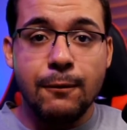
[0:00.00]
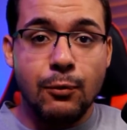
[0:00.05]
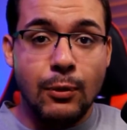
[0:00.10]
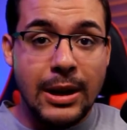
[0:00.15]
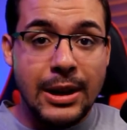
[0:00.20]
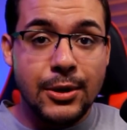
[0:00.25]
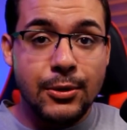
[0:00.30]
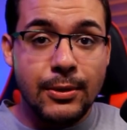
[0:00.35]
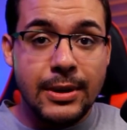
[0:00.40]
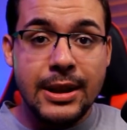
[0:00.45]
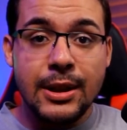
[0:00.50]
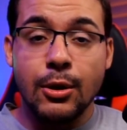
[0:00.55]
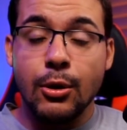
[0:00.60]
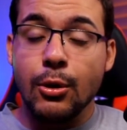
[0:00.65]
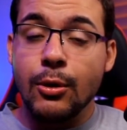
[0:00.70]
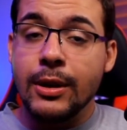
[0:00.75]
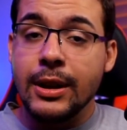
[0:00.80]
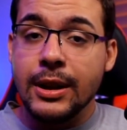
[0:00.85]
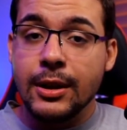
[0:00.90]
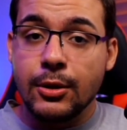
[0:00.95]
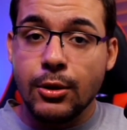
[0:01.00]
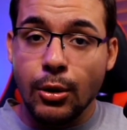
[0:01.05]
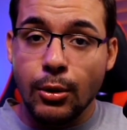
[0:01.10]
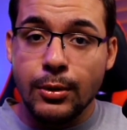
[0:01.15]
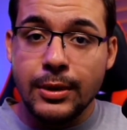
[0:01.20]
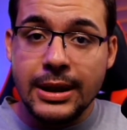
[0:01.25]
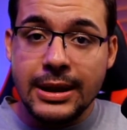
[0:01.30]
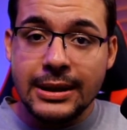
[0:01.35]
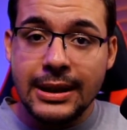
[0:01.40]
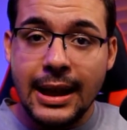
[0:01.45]
rendering or
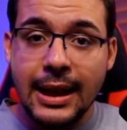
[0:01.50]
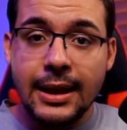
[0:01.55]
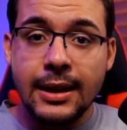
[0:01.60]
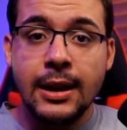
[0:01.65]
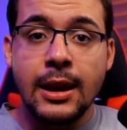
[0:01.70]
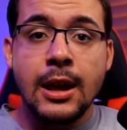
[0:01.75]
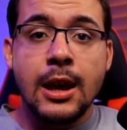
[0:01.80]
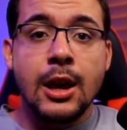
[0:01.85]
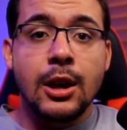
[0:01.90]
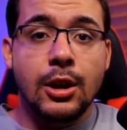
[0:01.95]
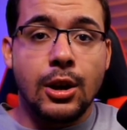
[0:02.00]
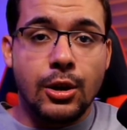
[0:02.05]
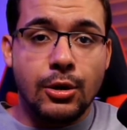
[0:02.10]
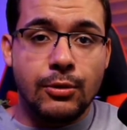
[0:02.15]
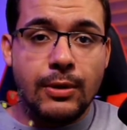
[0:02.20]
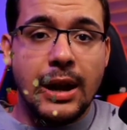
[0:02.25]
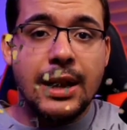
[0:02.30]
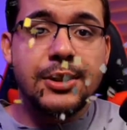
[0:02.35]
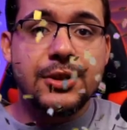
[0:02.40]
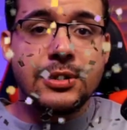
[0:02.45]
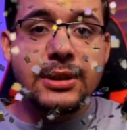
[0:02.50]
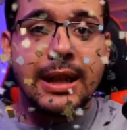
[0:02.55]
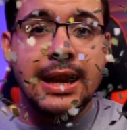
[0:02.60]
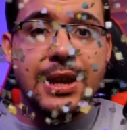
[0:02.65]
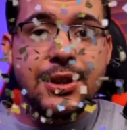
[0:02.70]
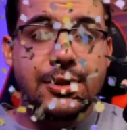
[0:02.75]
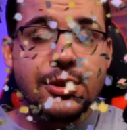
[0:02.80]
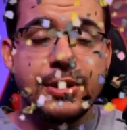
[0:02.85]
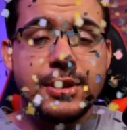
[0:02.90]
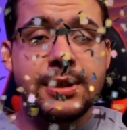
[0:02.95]
encoding lag,
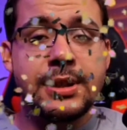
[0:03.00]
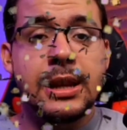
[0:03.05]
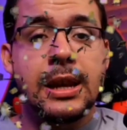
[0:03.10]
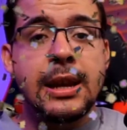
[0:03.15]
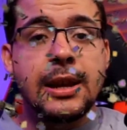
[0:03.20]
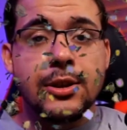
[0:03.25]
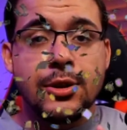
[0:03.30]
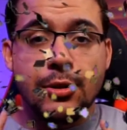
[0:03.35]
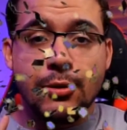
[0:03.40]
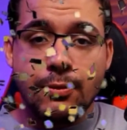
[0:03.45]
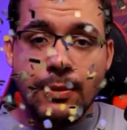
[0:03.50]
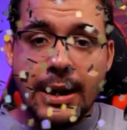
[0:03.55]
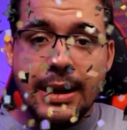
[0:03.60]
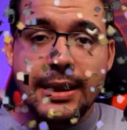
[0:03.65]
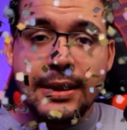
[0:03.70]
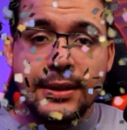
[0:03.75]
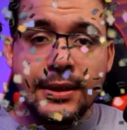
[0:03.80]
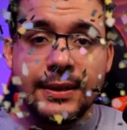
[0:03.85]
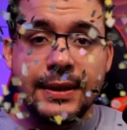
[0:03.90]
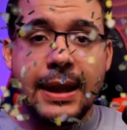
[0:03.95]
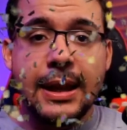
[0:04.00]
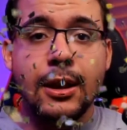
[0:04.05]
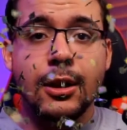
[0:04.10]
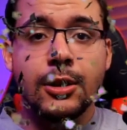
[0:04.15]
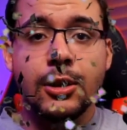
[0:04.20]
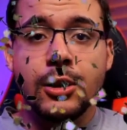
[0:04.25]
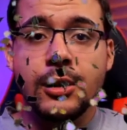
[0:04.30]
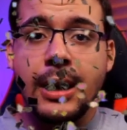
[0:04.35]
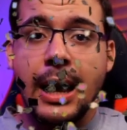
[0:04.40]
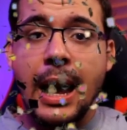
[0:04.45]
congratulations, you're ready to take a
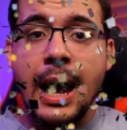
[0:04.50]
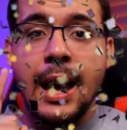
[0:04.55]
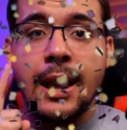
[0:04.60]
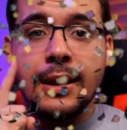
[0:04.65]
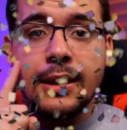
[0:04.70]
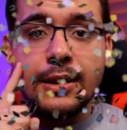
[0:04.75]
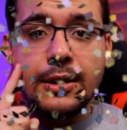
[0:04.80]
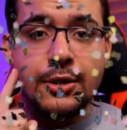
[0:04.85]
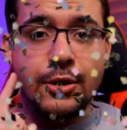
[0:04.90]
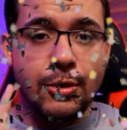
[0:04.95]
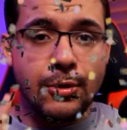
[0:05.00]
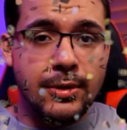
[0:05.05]
look at your